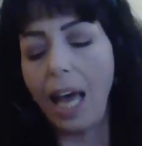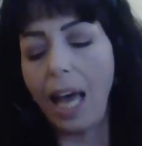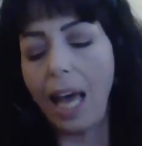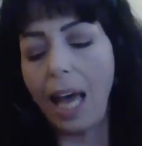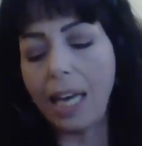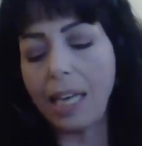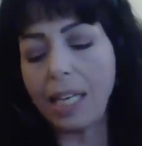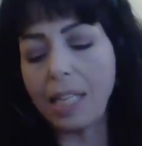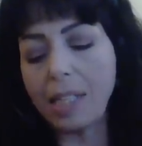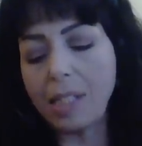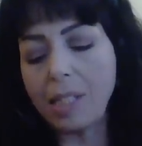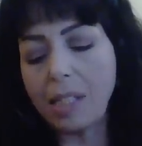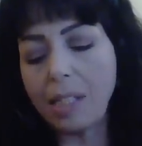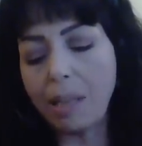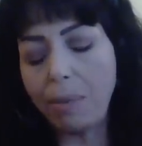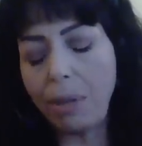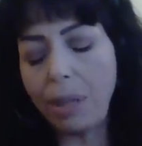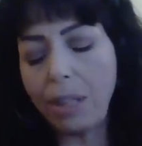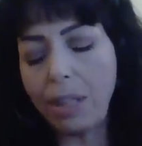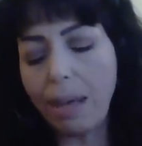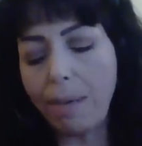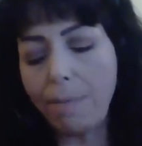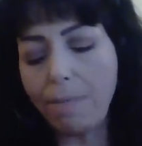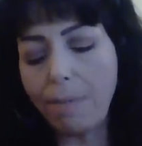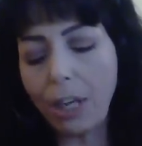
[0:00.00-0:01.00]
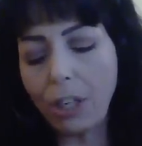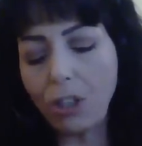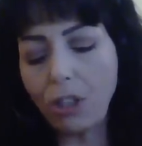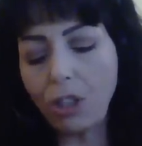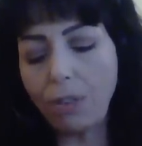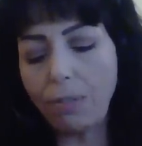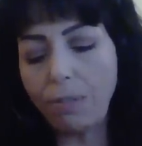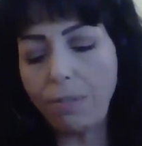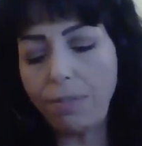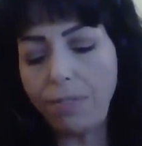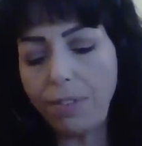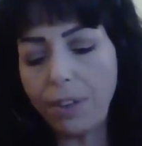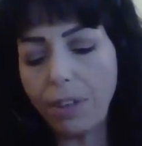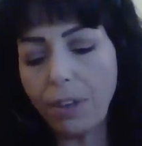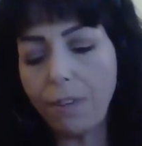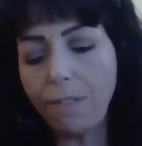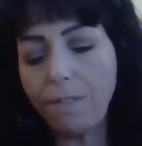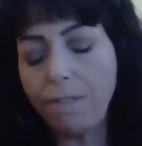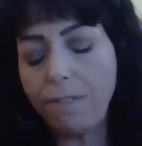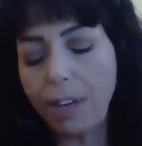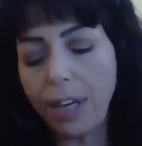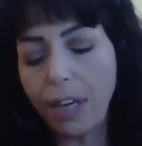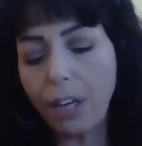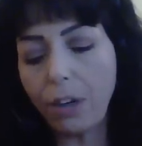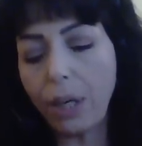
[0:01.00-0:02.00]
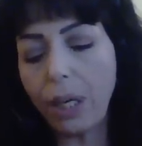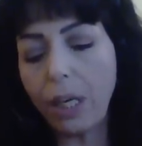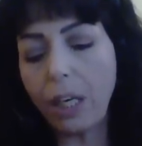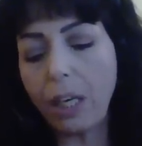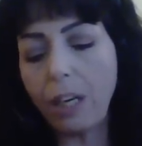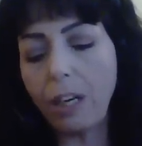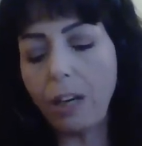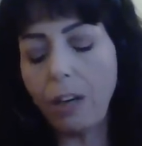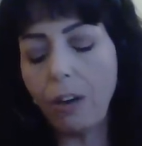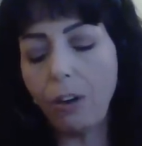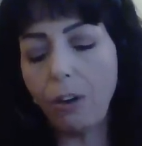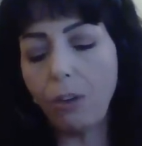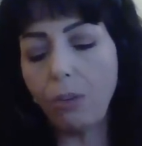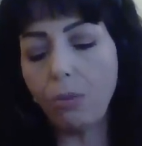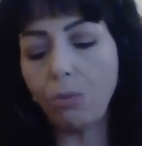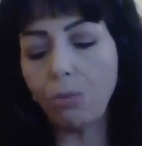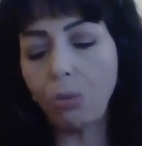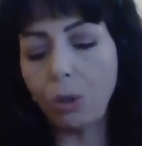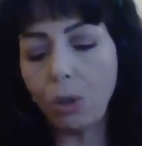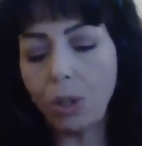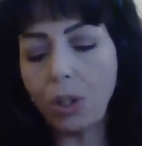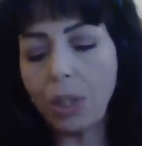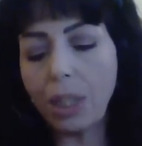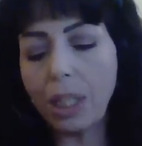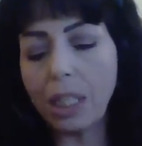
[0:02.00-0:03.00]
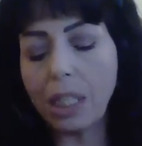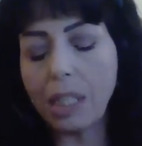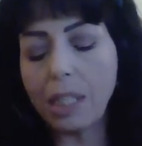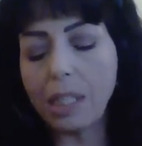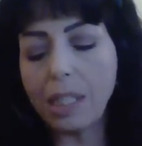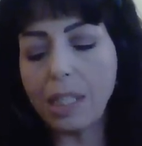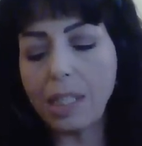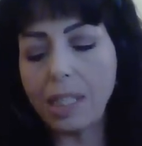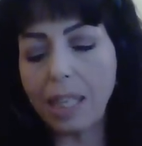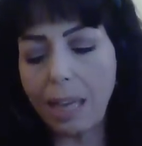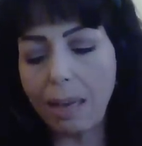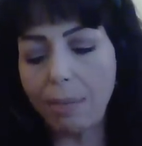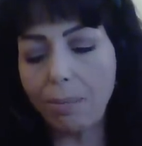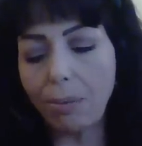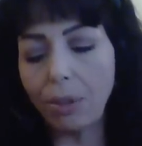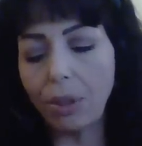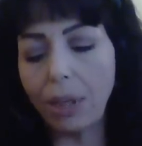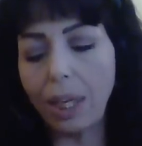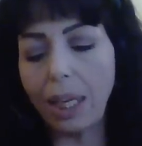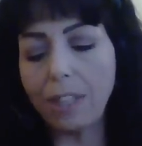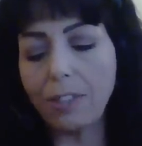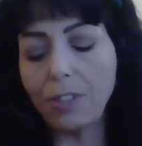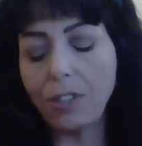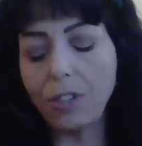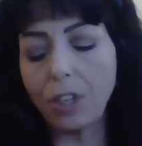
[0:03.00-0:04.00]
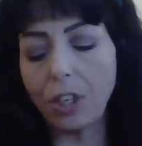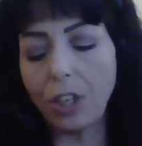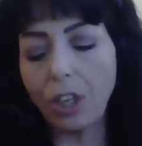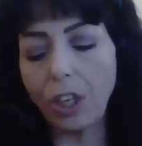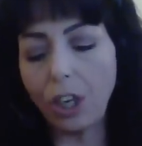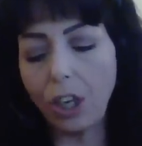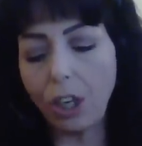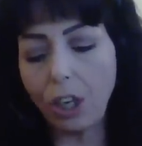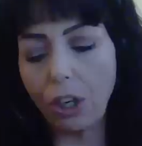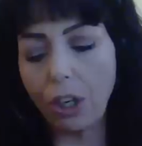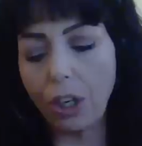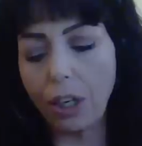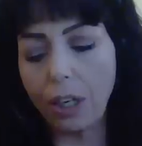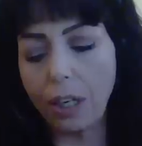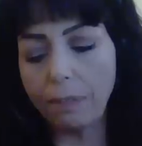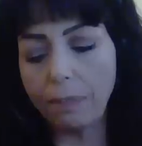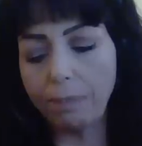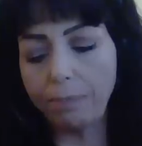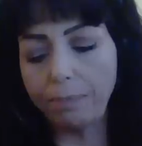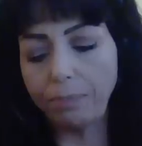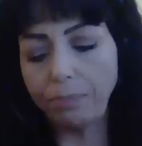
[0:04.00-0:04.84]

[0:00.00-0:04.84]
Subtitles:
And it's something that makes you feel very rooted and stable and secure.